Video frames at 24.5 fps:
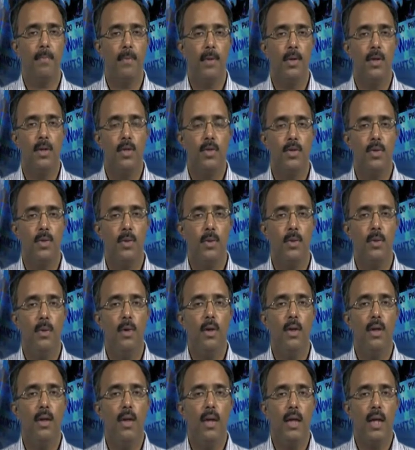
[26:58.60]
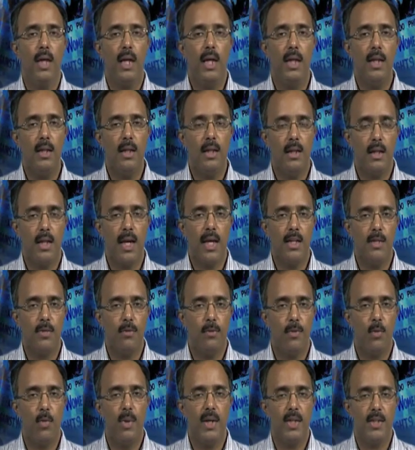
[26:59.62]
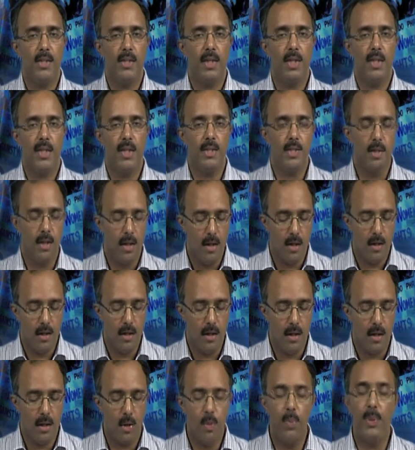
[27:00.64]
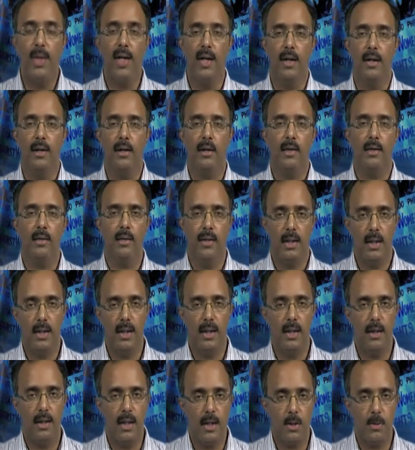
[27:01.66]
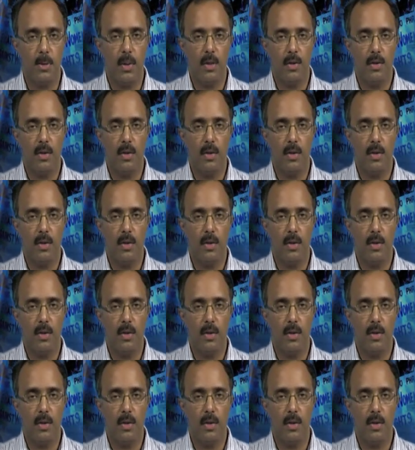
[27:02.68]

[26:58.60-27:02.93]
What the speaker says: So in the case of queer studies, the queer, the lesbian or